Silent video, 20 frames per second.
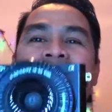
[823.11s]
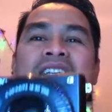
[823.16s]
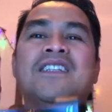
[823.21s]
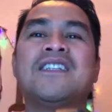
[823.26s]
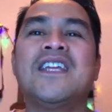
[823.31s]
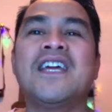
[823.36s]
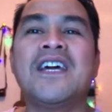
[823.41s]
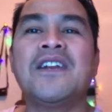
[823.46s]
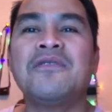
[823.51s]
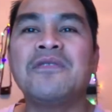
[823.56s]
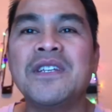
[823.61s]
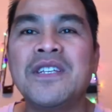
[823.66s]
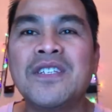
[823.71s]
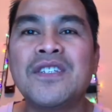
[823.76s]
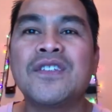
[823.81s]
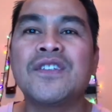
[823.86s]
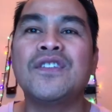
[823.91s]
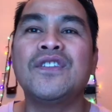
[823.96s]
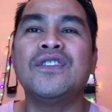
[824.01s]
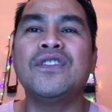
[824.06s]
there
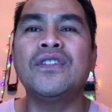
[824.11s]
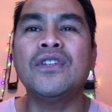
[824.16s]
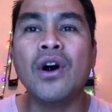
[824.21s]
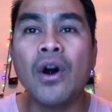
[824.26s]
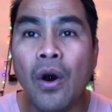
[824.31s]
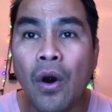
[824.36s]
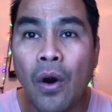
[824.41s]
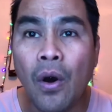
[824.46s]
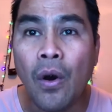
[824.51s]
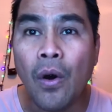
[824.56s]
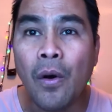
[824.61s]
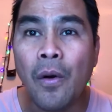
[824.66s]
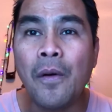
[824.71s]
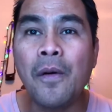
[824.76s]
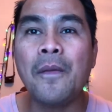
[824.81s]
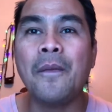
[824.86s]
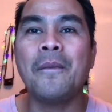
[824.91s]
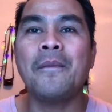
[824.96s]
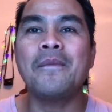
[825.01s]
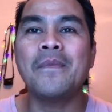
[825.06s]
is
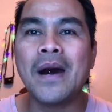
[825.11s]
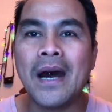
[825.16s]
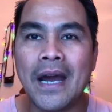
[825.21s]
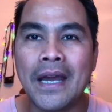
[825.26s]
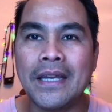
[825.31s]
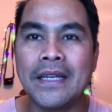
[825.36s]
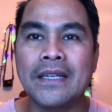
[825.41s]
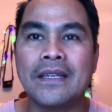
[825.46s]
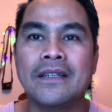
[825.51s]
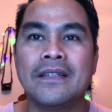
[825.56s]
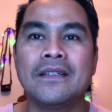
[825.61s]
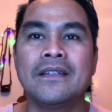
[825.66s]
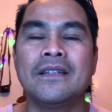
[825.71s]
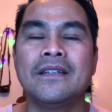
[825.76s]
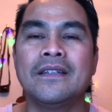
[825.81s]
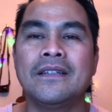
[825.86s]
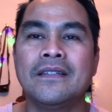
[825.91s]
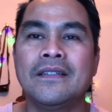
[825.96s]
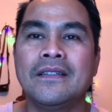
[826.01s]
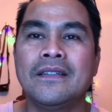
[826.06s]
no mic
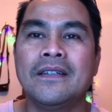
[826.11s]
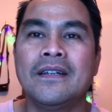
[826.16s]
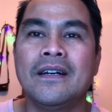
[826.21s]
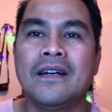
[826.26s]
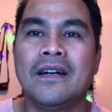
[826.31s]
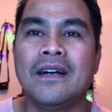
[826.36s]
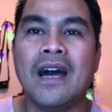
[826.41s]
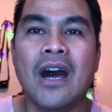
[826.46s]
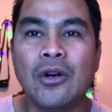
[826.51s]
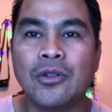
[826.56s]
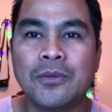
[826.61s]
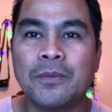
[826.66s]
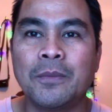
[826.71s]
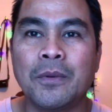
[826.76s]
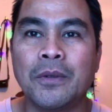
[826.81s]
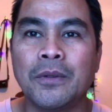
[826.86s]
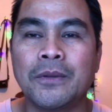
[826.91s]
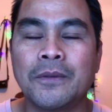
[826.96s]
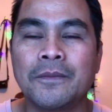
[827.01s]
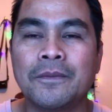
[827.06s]

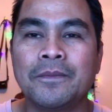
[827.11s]
output